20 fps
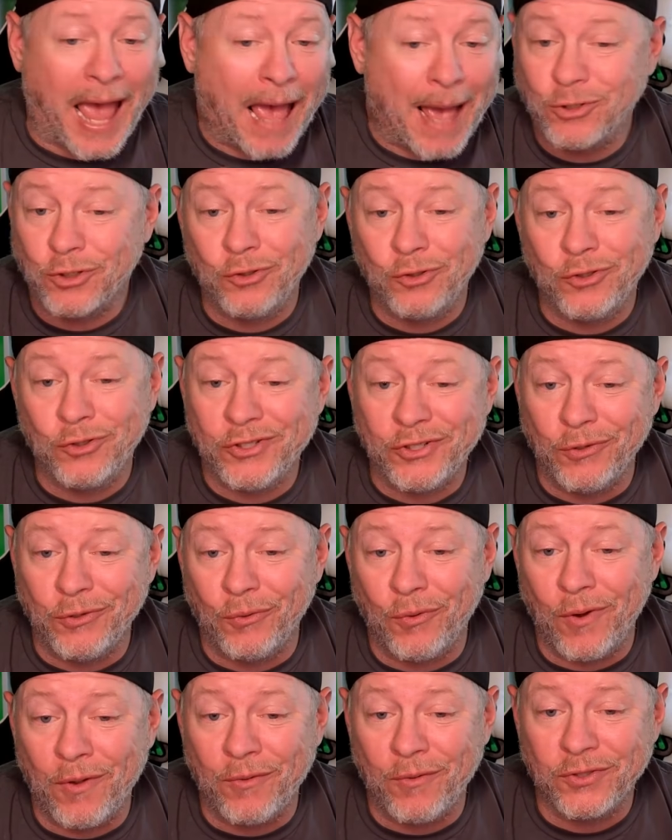Absolutely
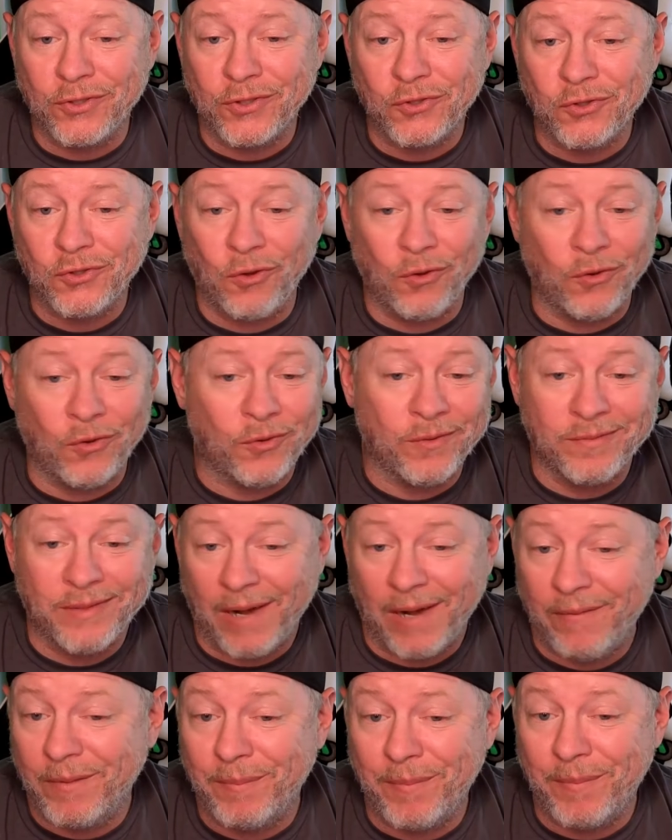zero wrong with this controller.
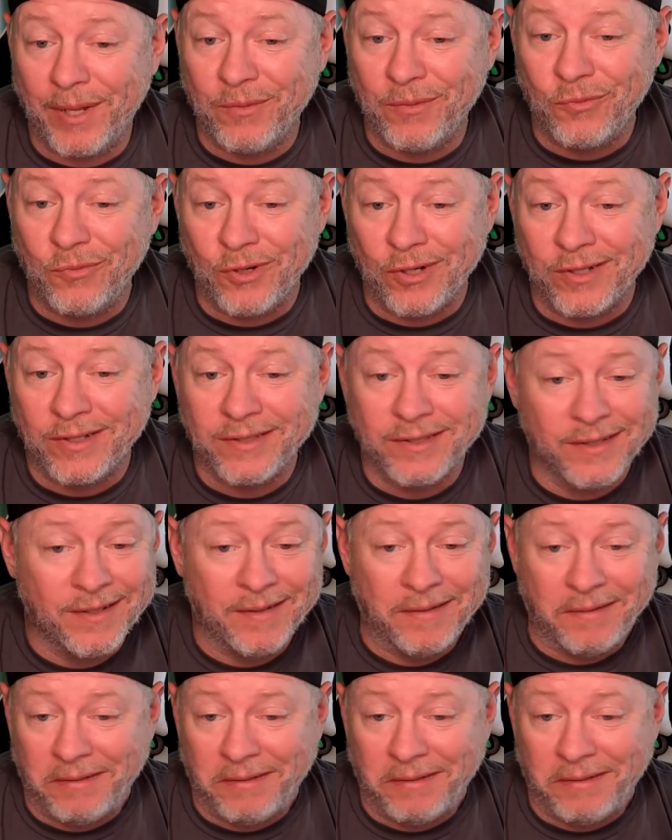Every button works,